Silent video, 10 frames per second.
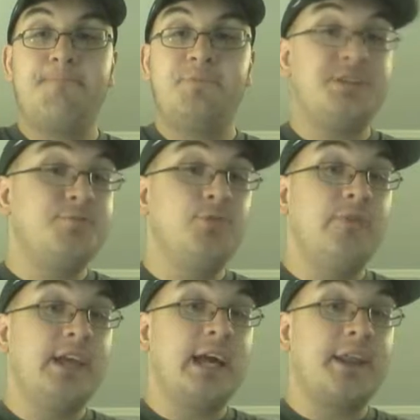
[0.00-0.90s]
This
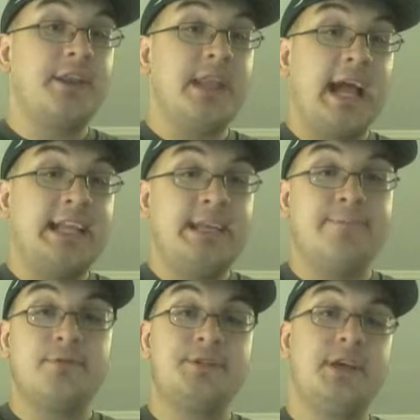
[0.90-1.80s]
movie got a
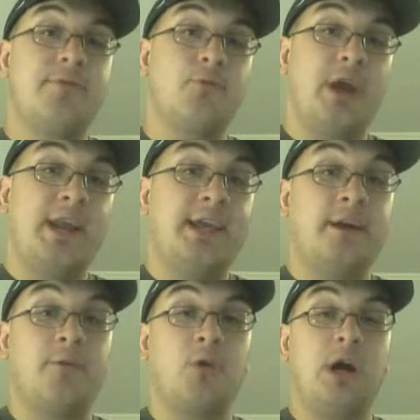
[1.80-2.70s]
90% rating
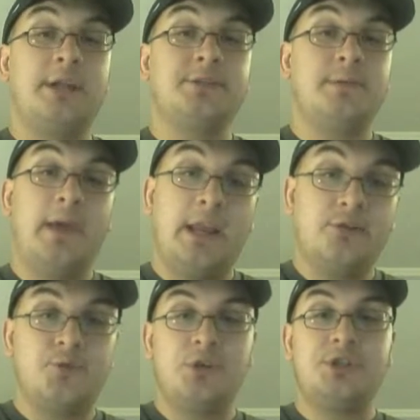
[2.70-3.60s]
on Rotten
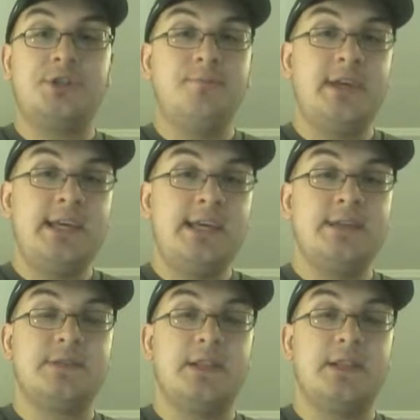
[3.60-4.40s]
Tomatoes, which to me